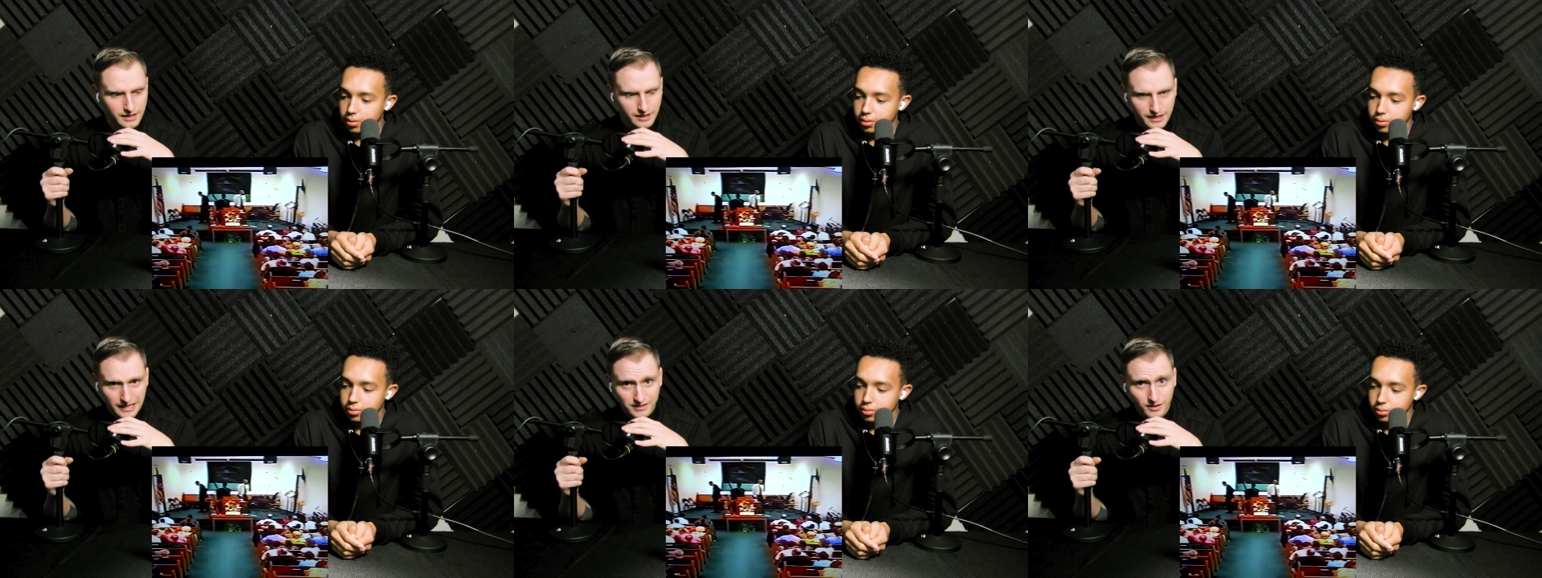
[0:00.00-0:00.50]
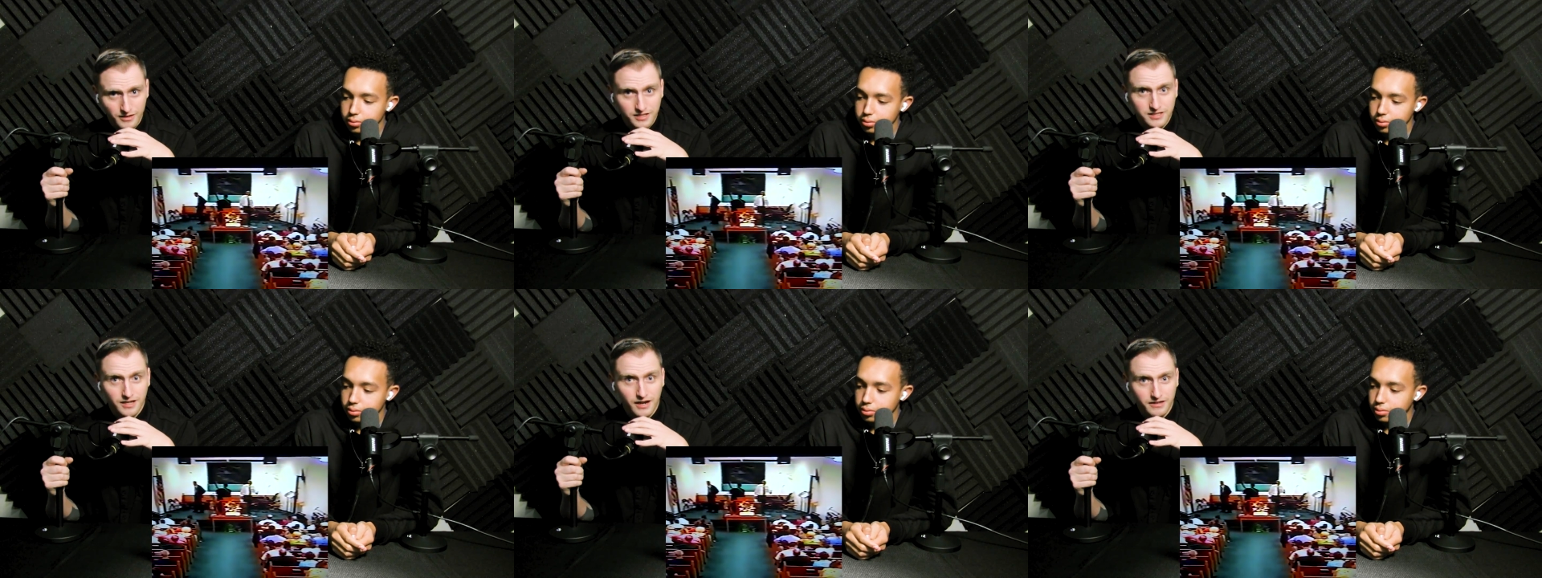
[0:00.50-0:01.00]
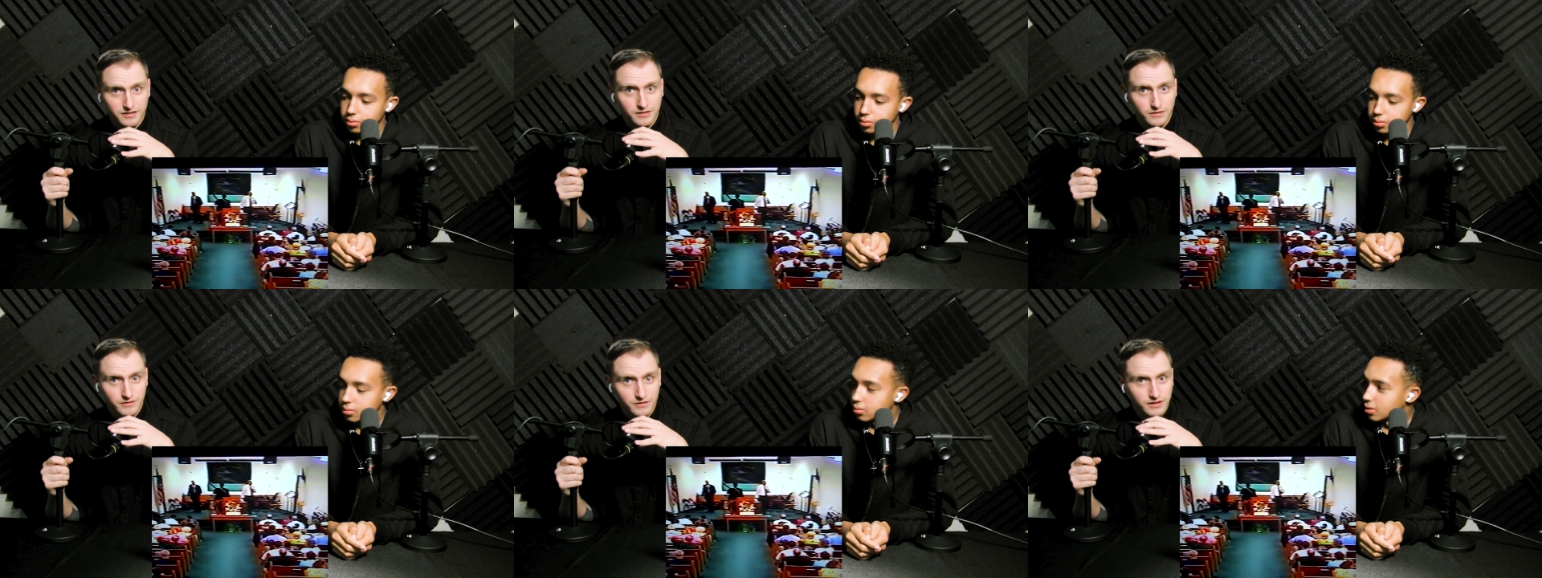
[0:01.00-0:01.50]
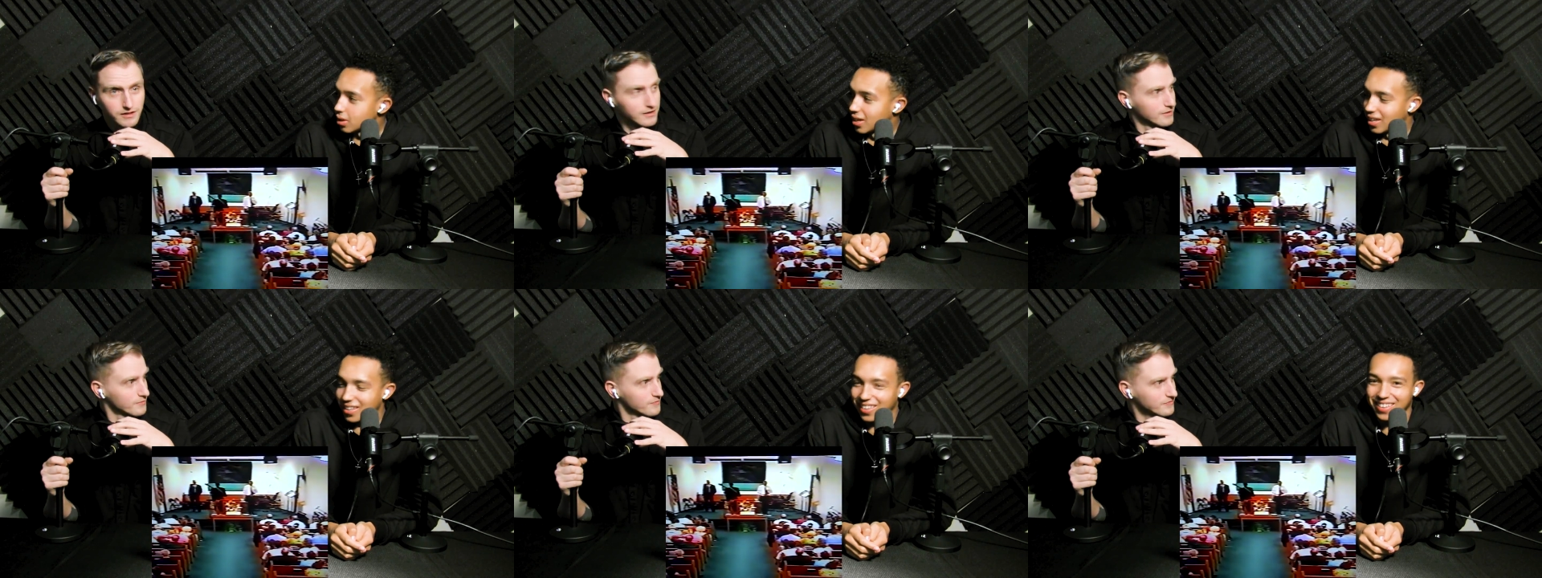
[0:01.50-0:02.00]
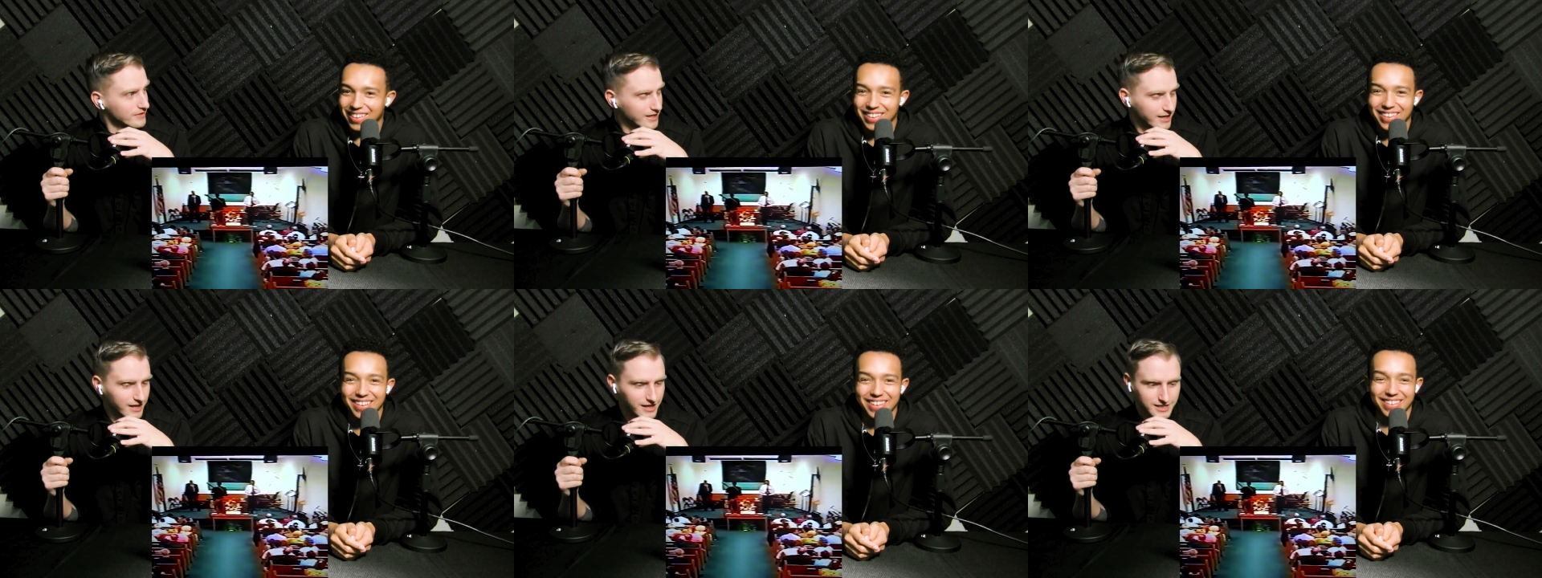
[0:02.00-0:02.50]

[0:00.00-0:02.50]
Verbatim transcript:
Speaker 1: That song sucks, dude. Eight